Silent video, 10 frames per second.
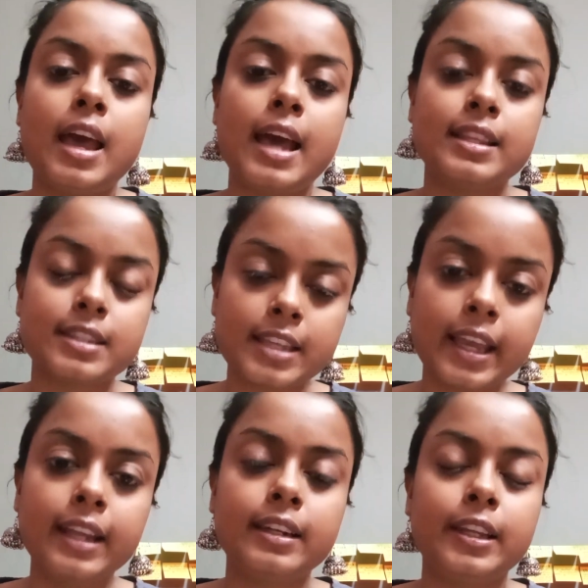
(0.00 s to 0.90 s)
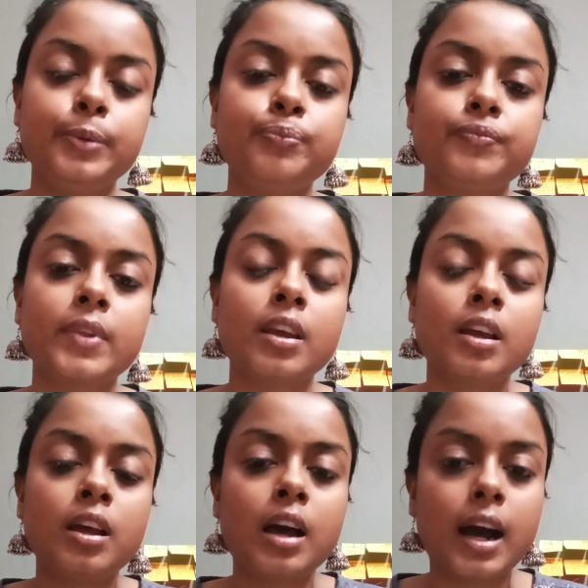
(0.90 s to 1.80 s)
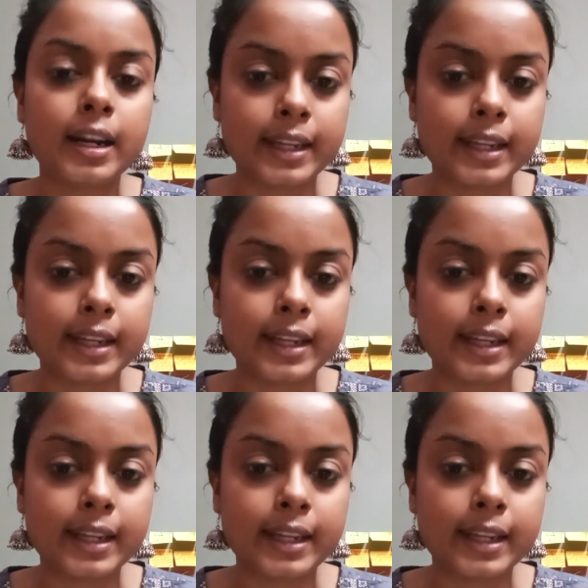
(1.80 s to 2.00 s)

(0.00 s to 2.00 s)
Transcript: And the secondly, a